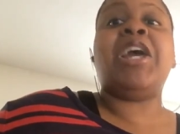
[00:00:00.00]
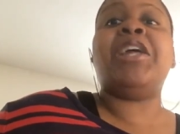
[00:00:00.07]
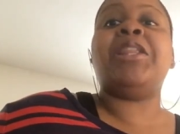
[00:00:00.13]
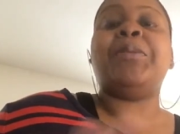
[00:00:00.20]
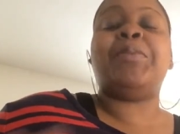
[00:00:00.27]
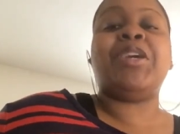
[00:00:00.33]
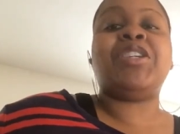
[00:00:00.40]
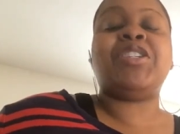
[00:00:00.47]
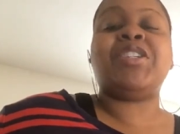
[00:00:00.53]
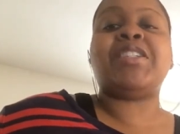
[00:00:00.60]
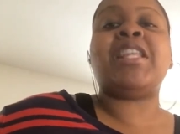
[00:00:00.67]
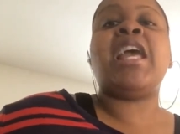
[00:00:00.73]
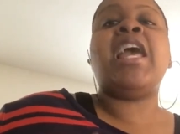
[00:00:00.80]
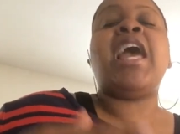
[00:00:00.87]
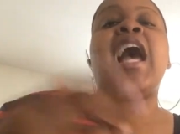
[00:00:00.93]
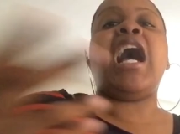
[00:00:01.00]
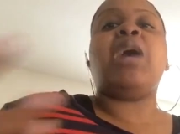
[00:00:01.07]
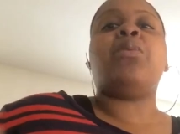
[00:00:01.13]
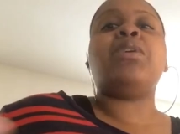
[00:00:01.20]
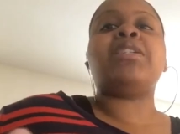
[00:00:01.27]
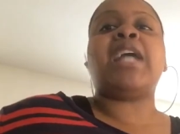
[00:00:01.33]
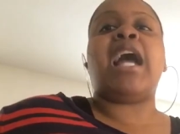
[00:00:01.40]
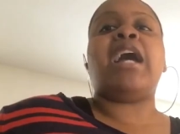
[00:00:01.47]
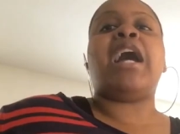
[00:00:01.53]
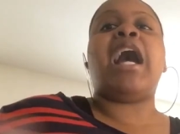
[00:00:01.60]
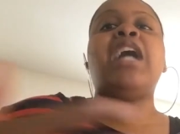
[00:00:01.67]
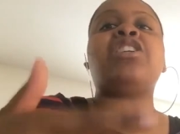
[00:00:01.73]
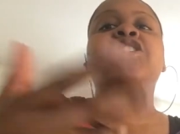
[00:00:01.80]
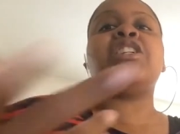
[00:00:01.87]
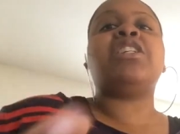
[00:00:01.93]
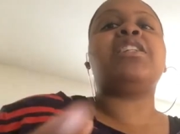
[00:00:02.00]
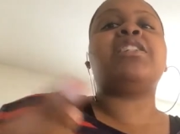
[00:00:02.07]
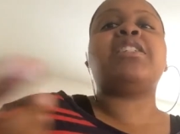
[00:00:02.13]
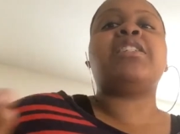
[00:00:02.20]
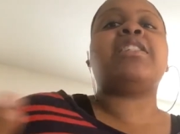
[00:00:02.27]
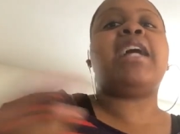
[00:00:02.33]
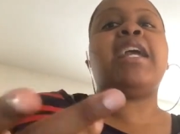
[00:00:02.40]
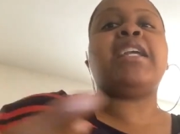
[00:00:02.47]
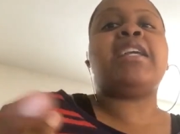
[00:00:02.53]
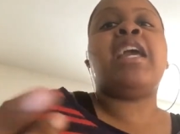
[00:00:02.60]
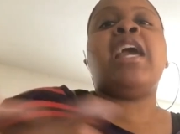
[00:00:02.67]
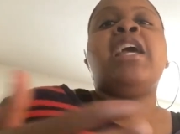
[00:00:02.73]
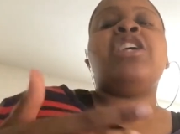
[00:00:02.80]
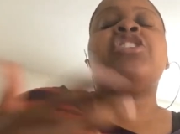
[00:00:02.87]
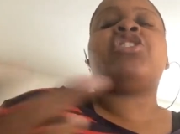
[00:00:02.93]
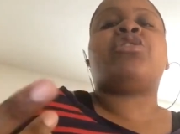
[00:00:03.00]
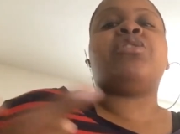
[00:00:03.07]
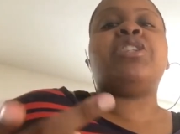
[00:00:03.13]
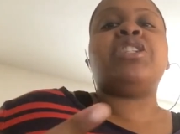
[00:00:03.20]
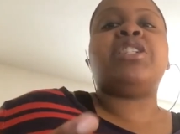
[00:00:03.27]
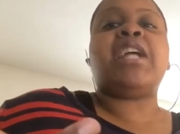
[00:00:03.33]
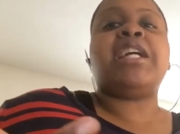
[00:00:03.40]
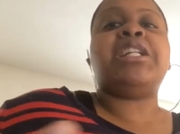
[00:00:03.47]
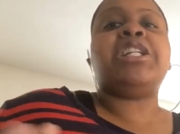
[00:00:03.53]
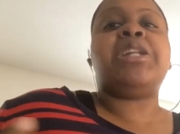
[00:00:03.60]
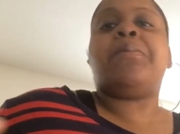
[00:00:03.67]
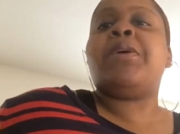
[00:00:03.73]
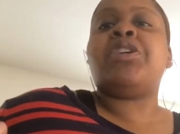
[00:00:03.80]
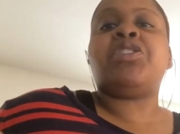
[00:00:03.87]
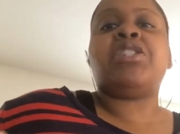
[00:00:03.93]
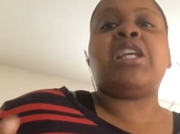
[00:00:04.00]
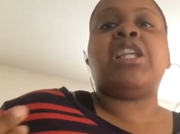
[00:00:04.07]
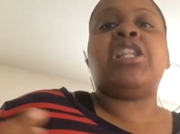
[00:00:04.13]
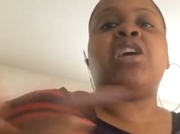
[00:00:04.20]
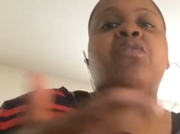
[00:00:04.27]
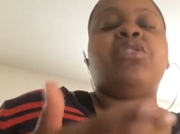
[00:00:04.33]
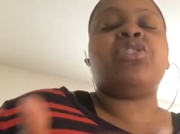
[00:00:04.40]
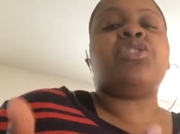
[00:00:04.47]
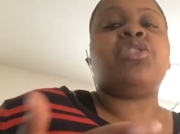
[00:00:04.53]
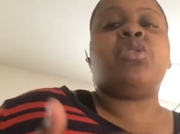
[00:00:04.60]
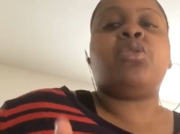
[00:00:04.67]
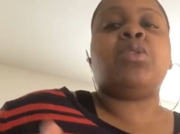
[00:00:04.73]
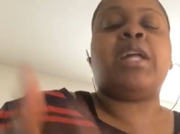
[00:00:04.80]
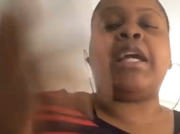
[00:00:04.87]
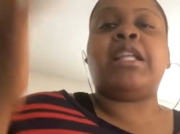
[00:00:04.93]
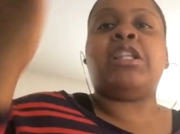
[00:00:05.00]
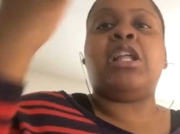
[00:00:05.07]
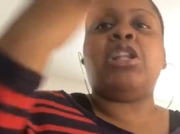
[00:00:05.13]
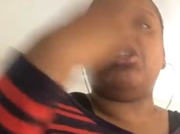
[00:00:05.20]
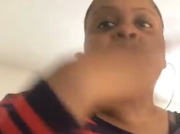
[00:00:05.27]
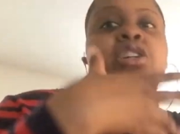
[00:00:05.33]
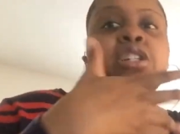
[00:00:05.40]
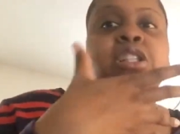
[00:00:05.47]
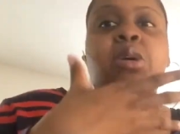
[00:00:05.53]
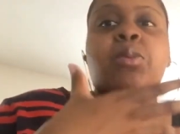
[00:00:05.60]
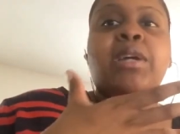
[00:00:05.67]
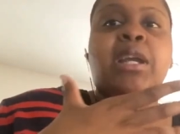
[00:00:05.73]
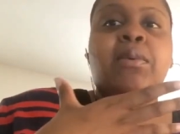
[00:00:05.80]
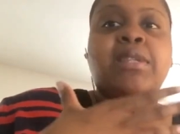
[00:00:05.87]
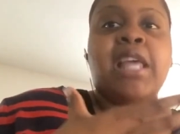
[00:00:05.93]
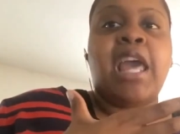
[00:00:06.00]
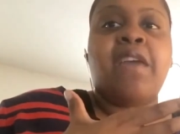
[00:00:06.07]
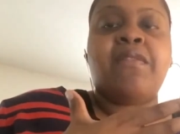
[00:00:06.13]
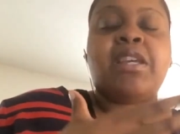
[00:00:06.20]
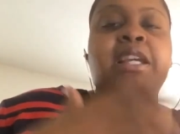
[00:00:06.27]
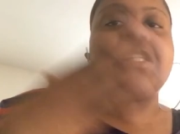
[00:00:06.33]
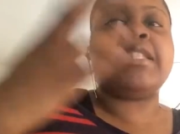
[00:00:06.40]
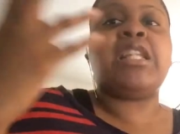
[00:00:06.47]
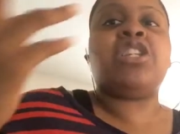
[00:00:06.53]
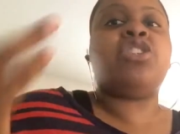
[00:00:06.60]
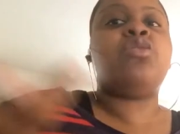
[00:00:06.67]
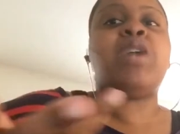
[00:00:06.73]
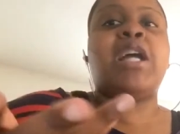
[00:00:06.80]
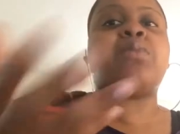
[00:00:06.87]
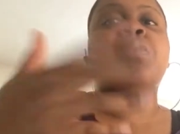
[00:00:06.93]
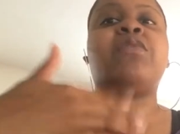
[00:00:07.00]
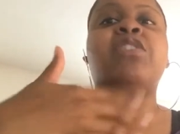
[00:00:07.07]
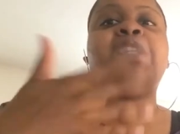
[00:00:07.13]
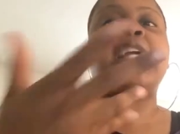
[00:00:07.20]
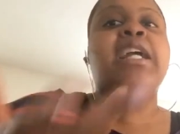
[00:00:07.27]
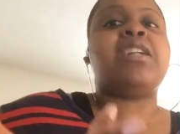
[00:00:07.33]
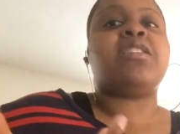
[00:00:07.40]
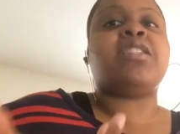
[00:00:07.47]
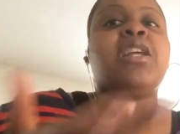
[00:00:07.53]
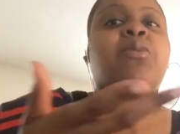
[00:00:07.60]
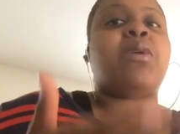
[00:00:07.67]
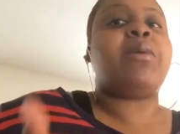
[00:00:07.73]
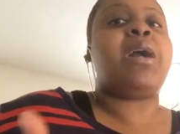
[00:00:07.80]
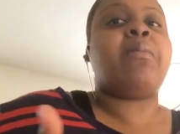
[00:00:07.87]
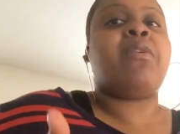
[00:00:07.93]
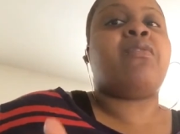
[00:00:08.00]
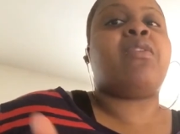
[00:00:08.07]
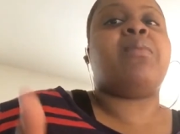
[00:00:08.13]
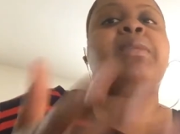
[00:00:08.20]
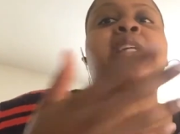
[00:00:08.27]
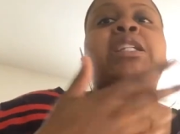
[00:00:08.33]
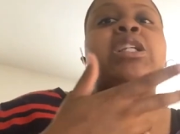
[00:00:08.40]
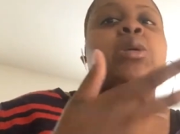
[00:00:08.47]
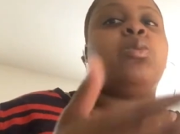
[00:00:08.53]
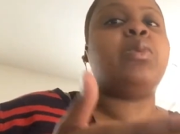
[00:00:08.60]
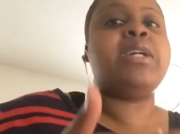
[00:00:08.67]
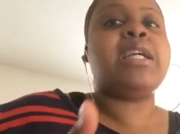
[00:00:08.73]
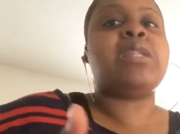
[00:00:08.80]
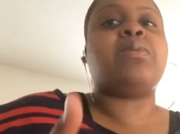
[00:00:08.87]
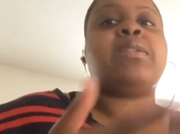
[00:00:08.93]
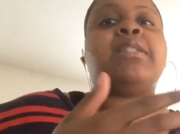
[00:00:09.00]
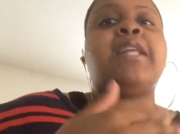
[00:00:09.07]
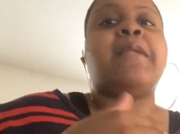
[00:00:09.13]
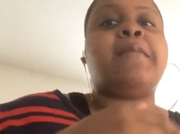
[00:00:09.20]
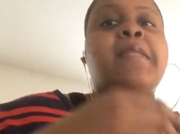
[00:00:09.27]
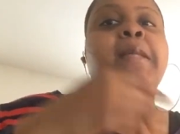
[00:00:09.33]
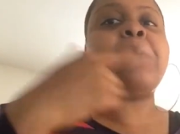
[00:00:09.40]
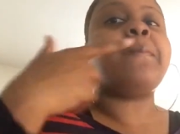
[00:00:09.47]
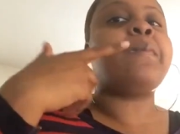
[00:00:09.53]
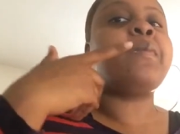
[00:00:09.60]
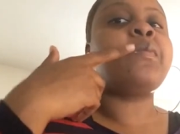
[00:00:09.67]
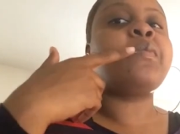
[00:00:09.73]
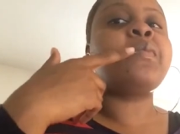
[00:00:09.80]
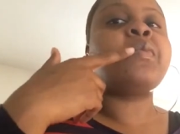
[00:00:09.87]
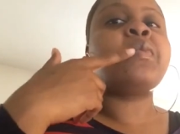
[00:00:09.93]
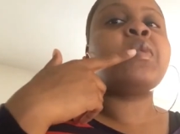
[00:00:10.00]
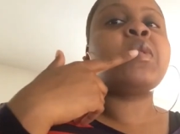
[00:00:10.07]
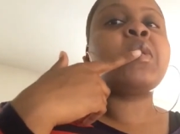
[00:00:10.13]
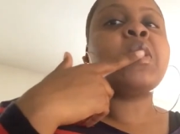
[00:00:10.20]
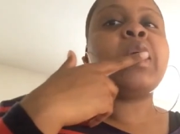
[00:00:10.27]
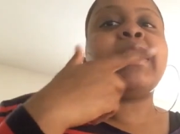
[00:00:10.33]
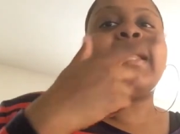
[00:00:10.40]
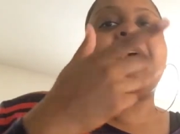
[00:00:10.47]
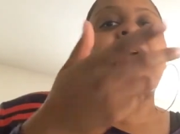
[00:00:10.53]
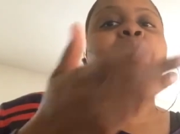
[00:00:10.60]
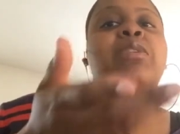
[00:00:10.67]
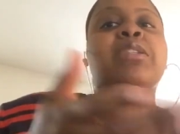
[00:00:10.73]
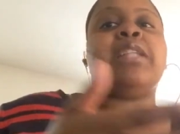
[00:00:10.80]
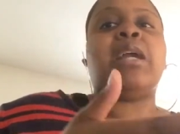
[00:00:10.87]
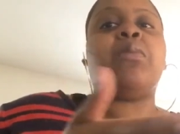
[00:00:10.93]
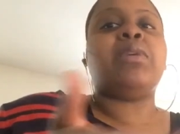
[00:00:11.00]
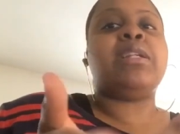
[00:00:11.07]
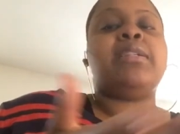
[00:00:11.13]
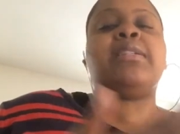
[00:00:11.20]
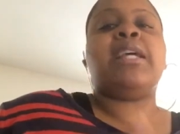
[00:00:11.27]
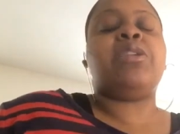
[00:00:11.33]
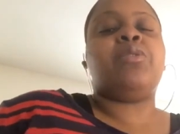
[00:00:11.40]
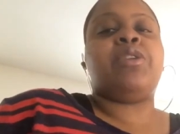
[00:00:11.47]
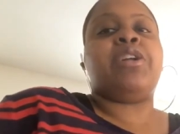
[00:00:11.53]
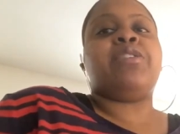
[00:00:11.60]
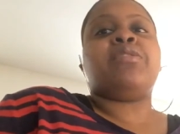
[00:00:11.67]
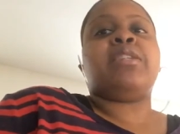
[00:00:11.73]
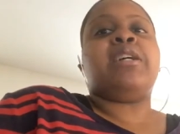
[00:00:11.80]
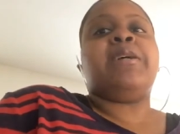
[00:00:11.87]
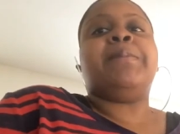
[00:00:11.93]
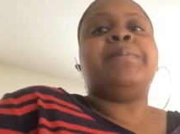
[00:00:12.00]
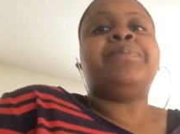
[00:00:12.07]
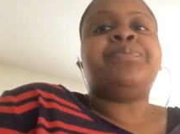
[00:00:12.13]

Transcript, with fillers: the pictures. I wish I, I should have just like screenshotted the pictures of the original like look the wig was having because then you guys would really understand where I'm coming from. Like dumb wigs was nothing like what like what it said on there, so